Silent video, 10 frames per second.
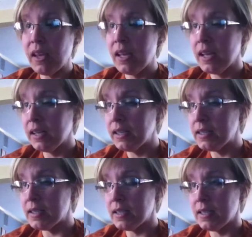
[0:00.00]

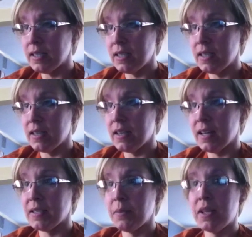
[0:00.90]
And
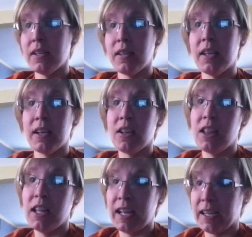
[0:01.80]
that's when it, it
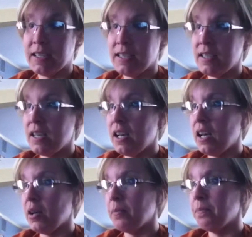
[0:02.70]
clicked.
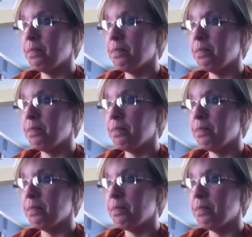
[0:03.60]
Um,